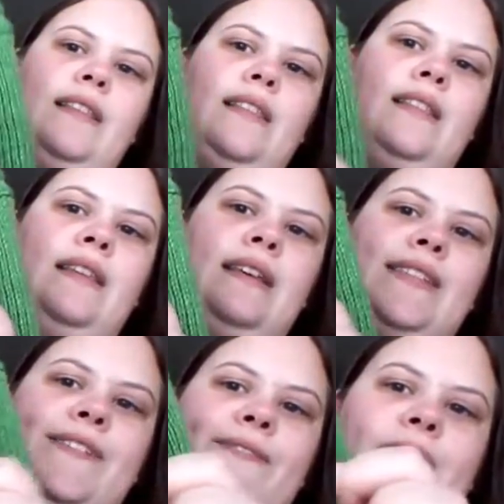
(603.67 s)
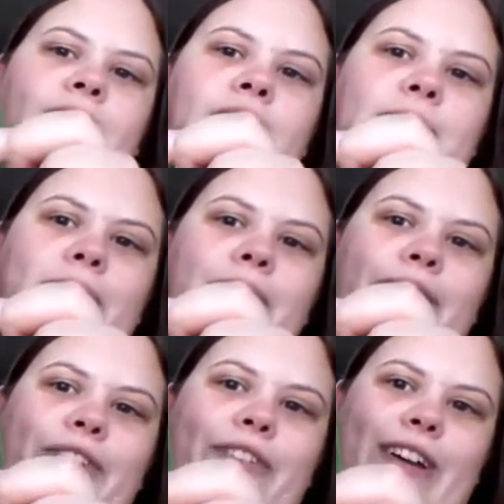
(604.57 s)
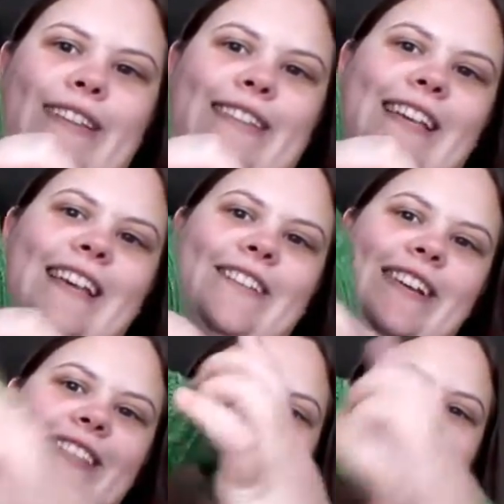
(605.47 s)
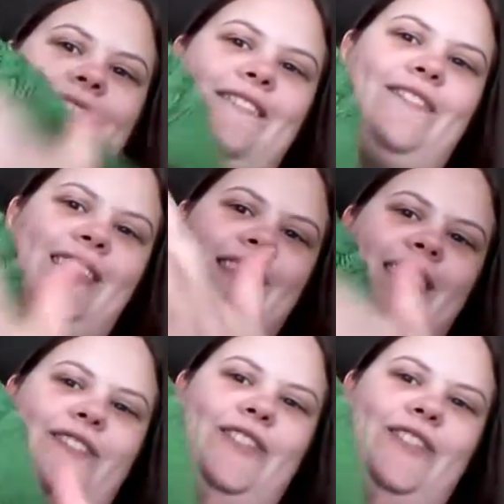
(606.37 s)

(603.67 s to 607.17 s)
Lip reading: this far up one of the fronts. So I did the rest of that front, the other